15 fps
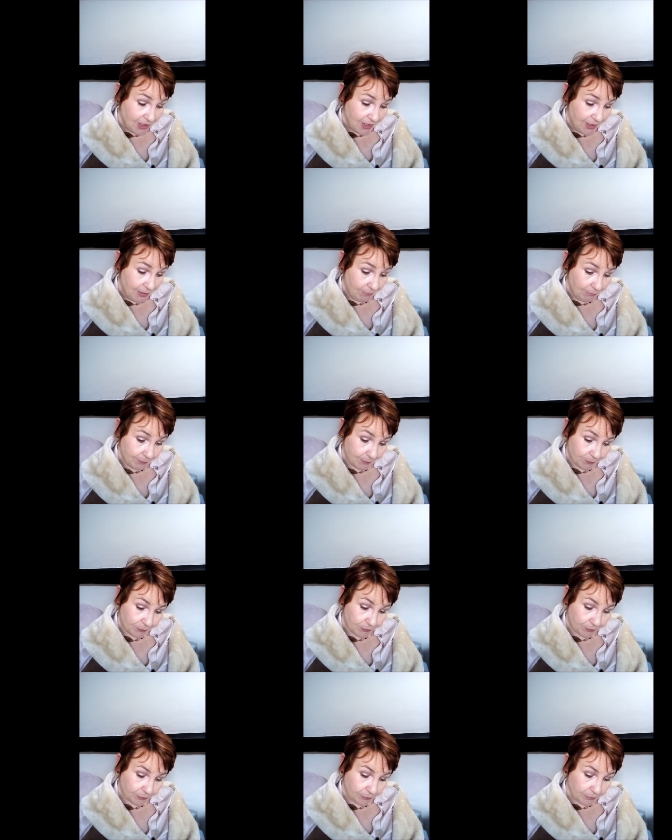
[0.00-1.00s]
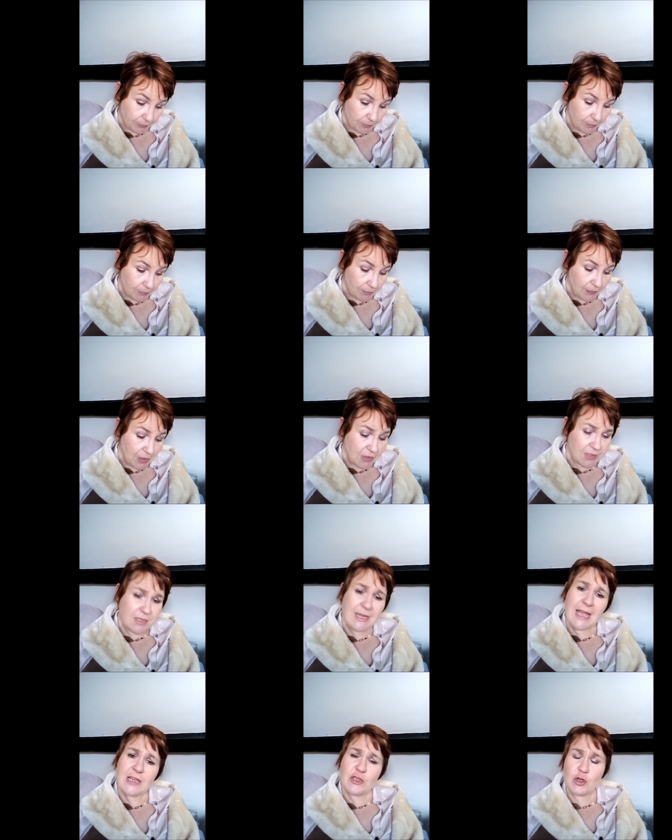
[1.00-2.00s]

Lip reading: So yeah,